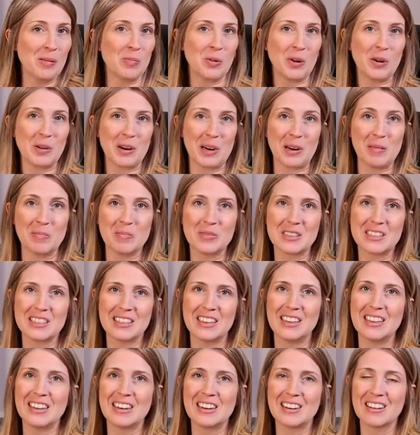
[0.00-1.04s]
programs
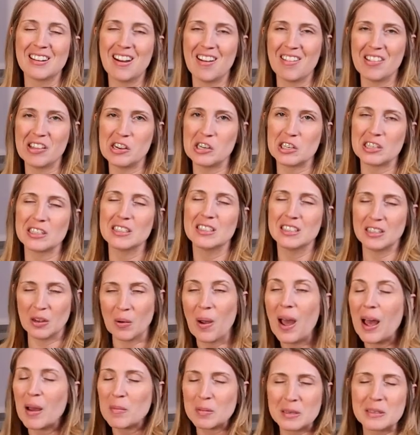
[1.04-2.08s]
in colleges.
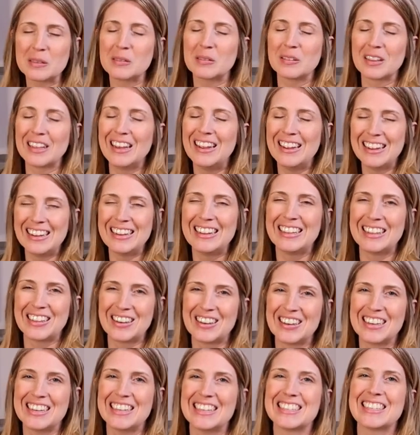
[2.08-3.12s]
So absolutely,
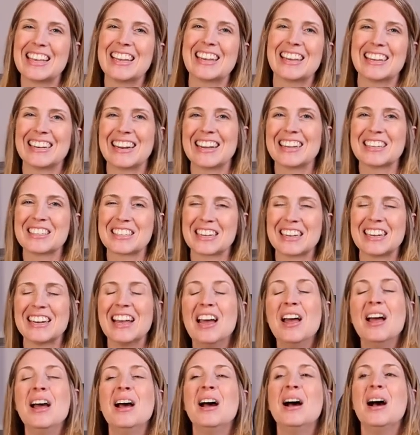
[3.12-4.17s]
there is a connection.
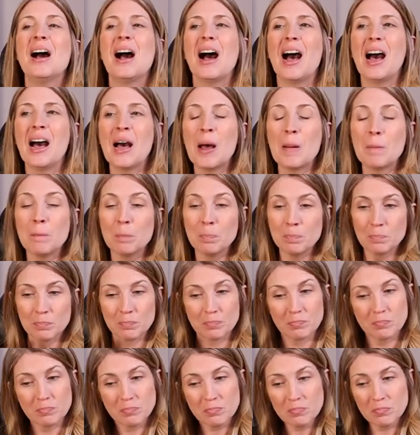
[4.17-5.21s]
Um,
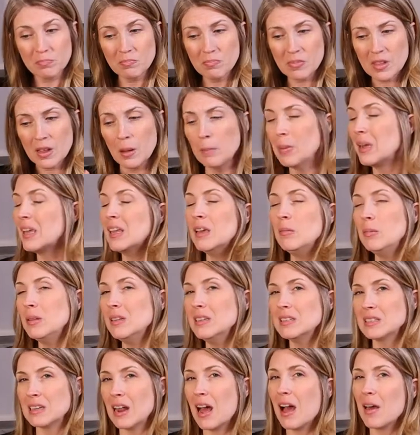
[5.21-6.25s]
but kibble
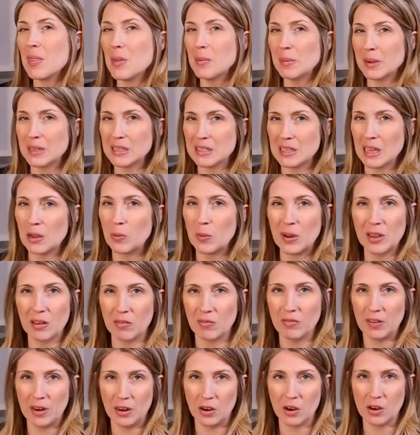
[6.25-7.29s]
is not the best thing we
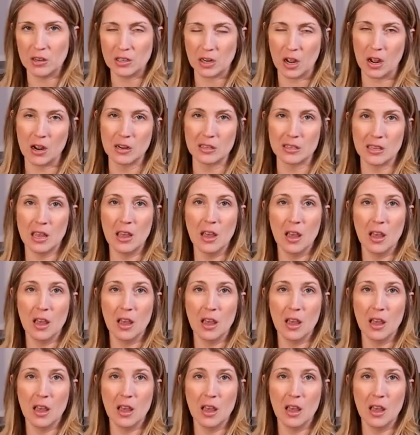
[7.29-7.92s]
can feed our dogs.